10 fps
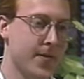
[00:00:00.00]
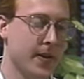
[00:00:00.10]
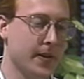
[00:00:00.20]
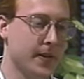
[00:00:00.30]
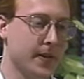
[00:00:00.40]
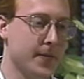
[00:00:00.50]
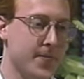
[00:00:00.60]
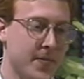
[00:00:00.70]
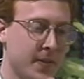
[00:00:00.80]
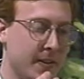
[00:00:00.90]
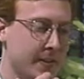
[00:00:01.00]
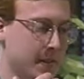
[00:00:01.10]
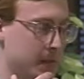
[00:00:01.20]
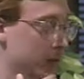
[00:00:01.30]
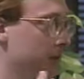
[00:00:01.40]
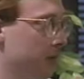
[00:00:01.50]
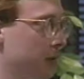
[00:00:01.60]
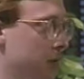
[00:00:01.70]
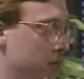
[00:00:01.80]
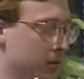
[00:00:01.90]
and uh, flatten the chin,
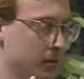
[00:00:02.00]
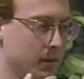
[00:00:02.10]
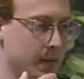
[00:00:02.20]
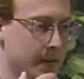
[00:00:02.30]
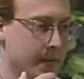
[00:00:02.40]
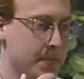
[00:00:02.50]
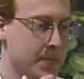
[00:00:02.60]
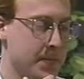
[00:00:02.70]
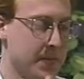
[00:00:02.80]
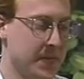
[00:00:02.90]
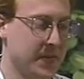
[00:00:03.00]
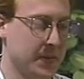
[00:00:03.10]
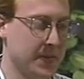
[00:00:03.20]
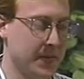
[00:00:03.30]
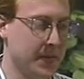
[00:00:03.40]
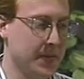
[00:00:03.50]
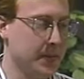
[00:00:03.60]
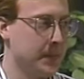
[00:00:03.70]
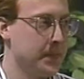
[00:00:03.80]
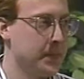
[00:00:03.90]
very similar to the clarinet. So it's like
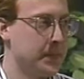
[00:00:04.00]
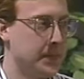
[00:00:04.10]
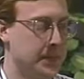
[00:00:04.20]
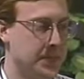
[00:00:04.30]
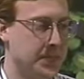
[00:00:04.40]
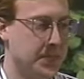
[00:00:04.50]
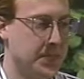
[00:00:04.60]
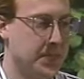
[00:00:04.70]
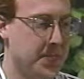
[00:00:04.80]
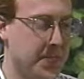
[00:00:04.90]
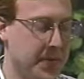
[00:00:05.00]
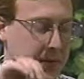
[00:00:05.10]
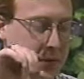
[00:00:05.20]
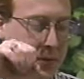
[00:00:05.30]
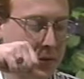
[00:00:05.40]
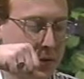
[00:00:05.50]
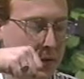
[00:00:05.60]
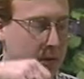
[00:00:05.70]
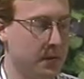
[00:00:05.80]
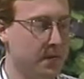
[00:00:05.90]
this. Mm -hmm. And just
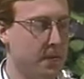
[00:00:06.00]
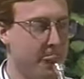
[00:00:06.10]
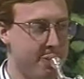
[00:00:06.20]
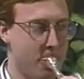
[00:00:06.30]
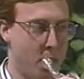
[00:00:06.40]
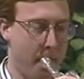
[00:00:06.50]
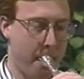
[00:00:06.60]
curl. Okay.